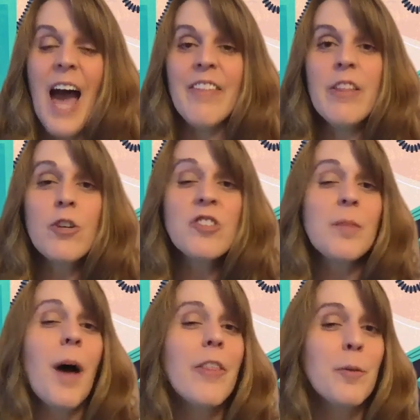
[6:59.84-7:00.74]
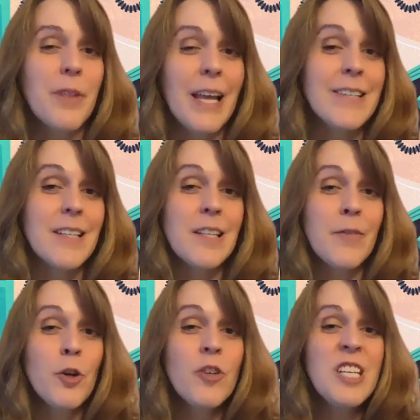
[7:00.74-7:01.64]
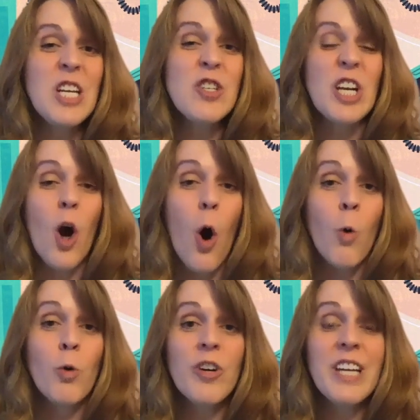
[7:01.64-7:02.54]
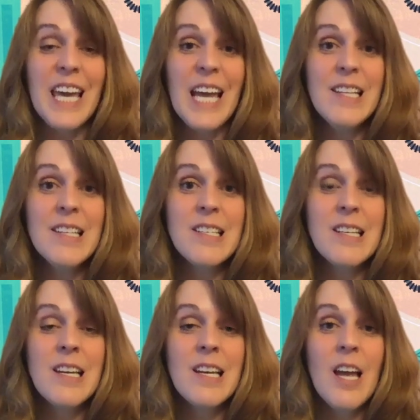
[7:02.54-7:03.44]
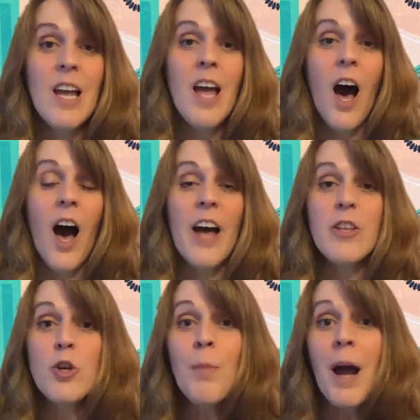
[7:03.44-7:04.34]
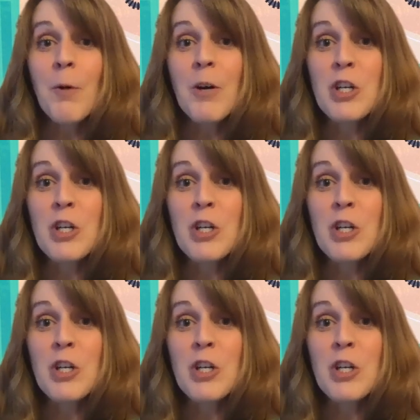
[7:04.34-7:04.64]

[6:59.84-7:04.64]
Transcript: And then there's some other places. If you're teaching older kids, you might want to